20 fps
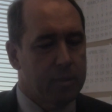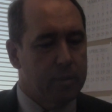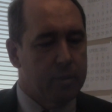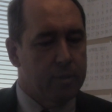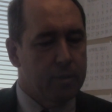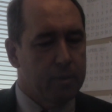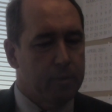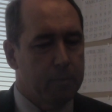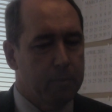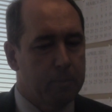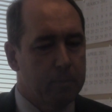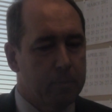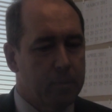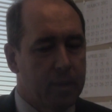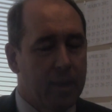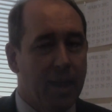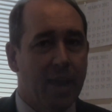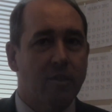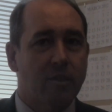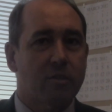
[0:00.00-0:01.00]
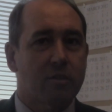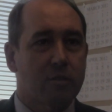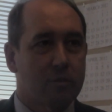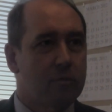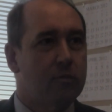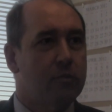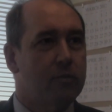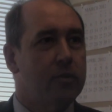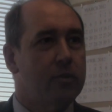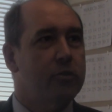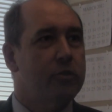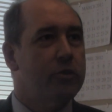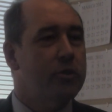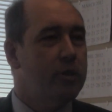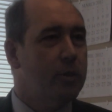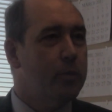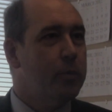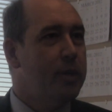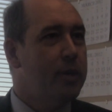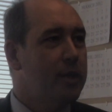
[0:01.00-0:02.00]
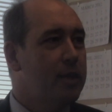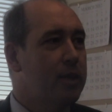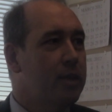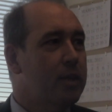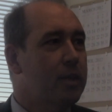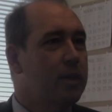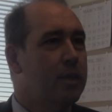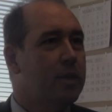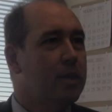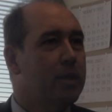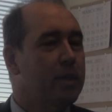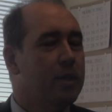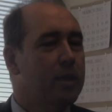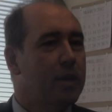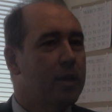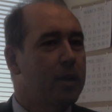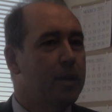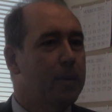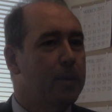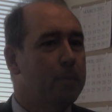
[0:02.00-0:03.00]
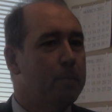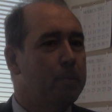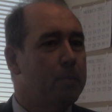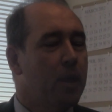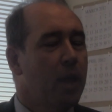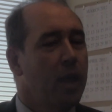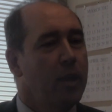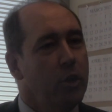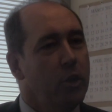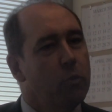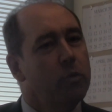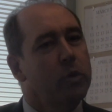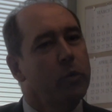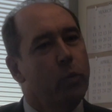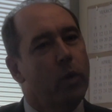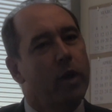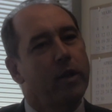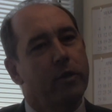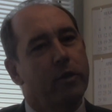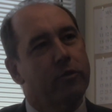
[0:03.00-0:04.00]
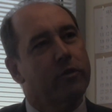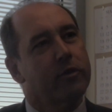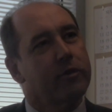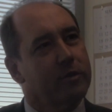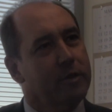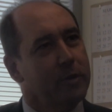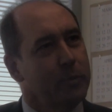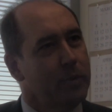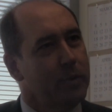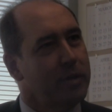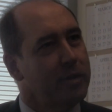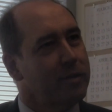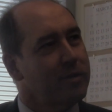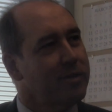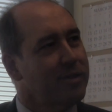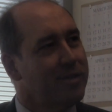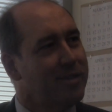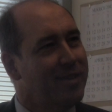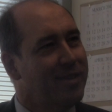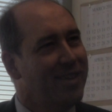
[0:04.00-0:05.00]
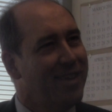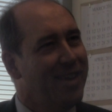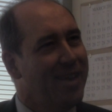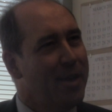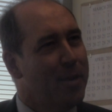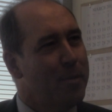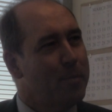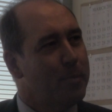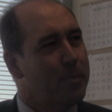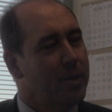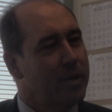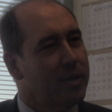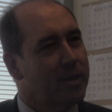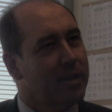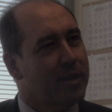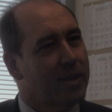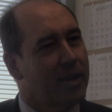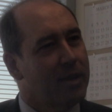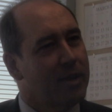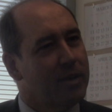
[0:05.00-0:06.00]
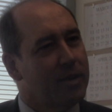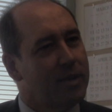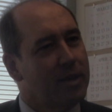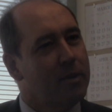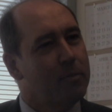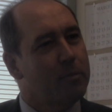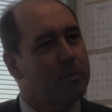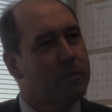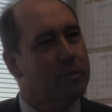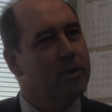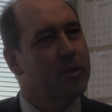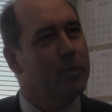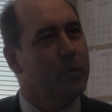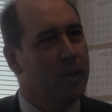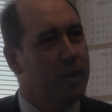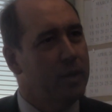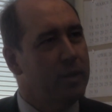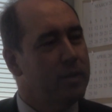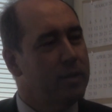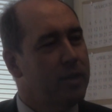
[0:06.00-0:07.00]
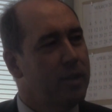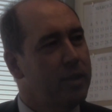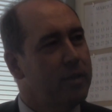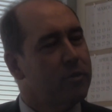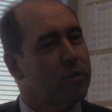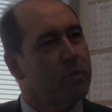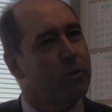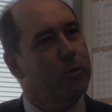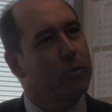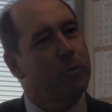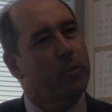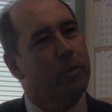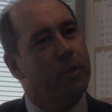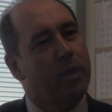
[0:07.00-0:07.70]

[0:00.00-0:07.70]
the last version that we did, and no one won those early ones, but they did pretty well. And so,